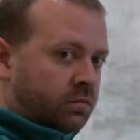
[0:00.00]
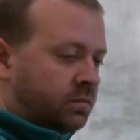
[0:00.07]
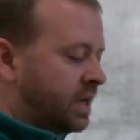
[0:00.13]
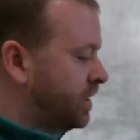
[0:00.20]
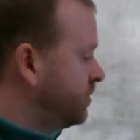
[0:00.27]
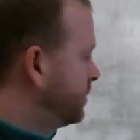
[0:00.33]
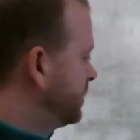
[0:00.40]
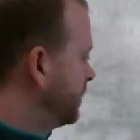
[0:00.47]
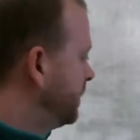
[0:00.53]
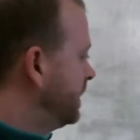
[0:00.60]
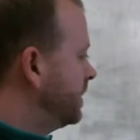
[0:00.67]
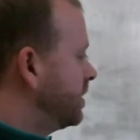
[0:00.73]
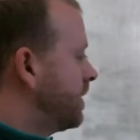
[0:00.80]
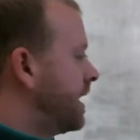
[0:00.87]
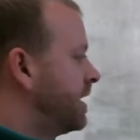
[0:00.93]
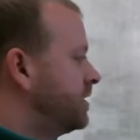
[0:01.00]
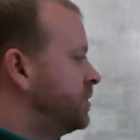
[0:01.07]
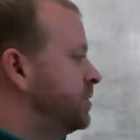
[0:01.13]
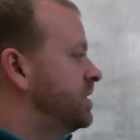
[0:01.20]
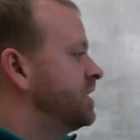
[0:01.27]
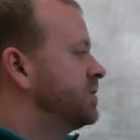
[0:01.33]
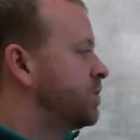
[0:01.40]
Now you still need to know how to
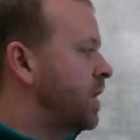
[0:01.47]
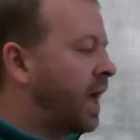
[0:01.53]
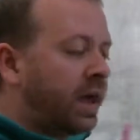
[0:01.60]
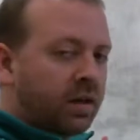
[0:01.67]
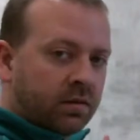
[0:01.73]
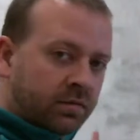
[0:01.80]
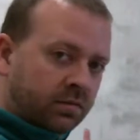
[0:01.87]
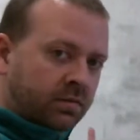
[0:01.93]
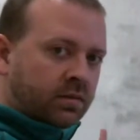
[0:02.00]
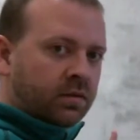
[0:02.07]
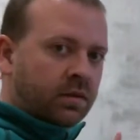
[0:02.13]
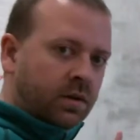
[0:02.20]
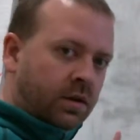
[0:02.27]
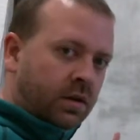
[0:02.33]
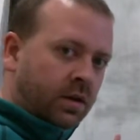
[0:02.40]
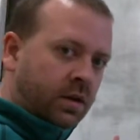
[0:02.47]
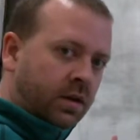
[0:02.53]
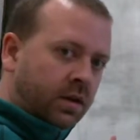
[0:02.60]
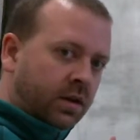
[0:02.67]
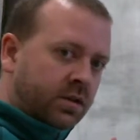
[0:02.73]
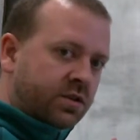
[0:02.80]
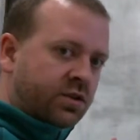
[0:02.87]
do this way,
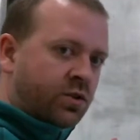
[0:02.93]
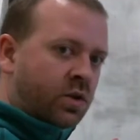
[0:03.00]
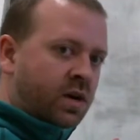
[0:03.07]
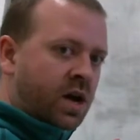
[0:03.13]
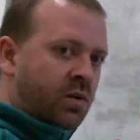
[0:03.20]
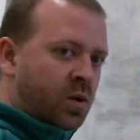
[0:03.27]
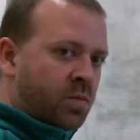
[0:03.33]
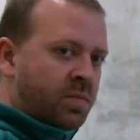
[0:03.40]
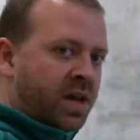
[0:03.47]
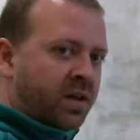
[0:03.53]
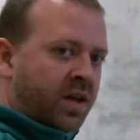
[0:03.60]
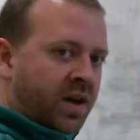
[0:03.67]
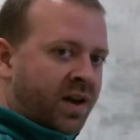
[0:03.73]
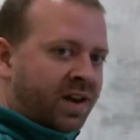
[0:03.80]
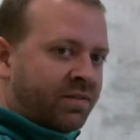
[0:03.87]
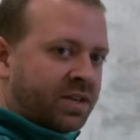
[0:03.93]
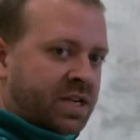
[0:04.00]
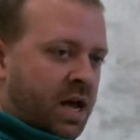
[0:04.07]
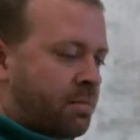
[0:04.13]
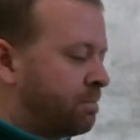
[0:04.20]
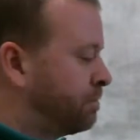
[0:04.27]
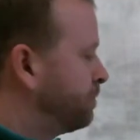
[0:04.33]
because the shortcut won't bail you out every
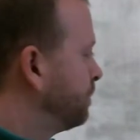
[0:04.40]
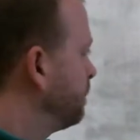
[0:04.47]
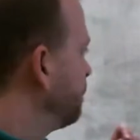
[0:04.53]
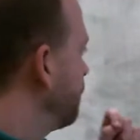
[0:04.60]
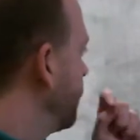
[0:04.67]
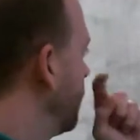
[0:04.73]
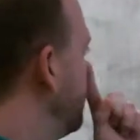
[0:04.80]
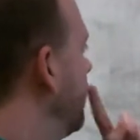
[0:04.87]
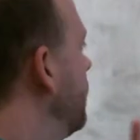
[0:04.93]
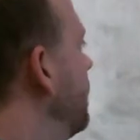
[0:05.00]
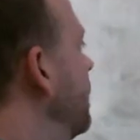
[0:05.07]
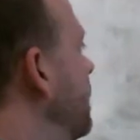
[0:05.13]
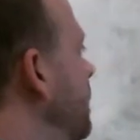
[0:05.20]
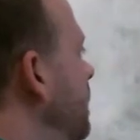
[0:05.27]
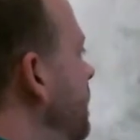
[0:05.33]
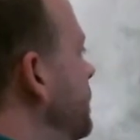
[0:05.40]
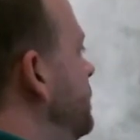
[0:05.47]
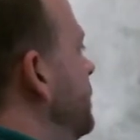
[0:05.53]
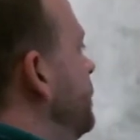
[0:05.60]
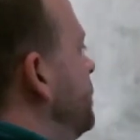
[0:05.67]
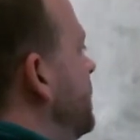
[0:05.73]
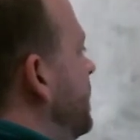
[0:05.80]
time, is
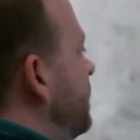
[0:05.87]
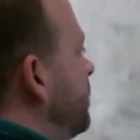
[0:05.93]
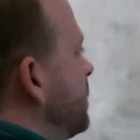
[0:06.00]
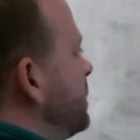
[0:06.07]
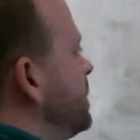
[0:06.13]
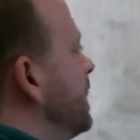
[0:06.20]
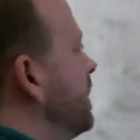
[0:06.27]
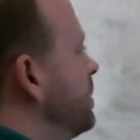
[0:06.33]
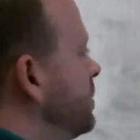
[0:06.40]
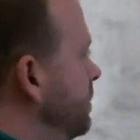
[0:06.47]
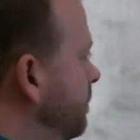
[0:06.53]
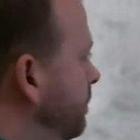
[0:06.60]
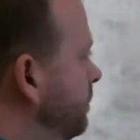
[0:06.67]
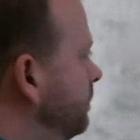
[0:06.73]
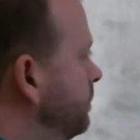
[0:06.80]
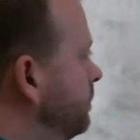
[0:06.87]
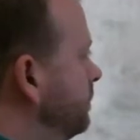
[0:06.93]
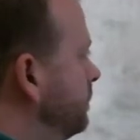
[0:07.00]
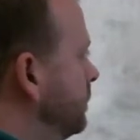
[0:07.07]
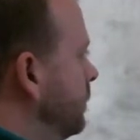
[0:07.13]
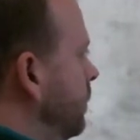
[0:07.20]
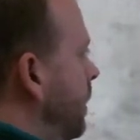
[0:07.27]
that you take the percentage.
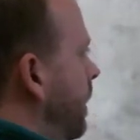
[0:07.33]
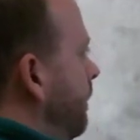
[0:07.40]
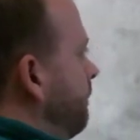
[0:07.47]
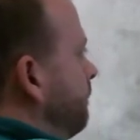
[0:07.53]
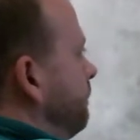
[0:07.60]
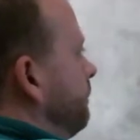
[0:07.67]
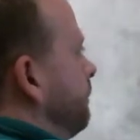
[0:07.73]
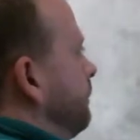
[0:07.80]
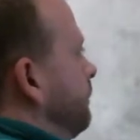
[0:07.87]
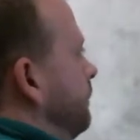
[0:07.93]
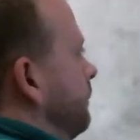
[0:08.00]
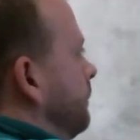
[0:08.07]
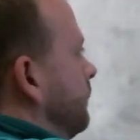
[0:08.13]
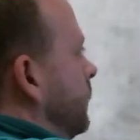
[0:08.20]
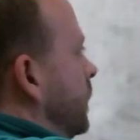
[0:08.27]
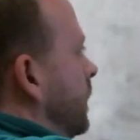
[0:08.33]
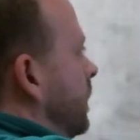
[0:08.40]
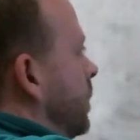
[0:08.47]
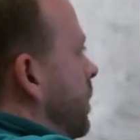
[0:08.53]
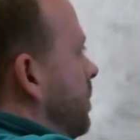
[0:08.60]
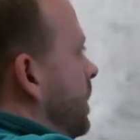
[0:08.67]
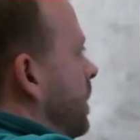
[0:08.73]
Okay? I'm going to
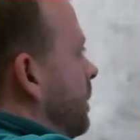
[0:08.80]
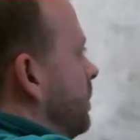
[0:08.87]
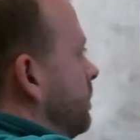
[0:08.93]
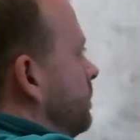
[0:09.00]
go up here.